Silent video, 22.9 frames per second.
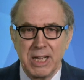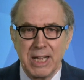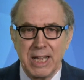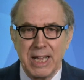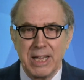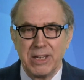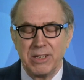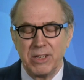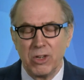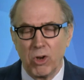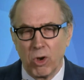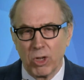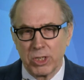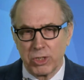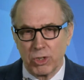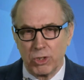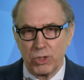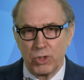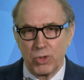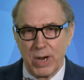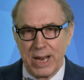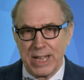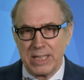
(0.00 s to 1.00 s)
and also
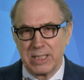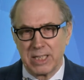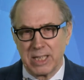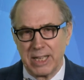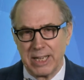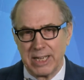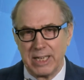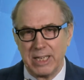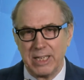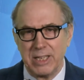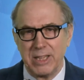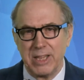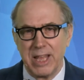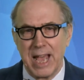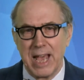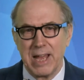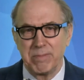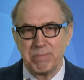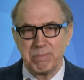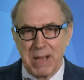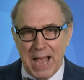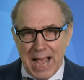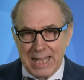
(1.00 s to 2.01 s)
translating
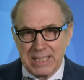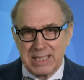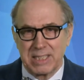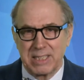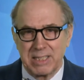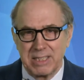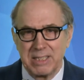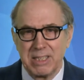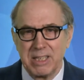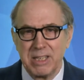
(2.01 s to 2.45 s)
that past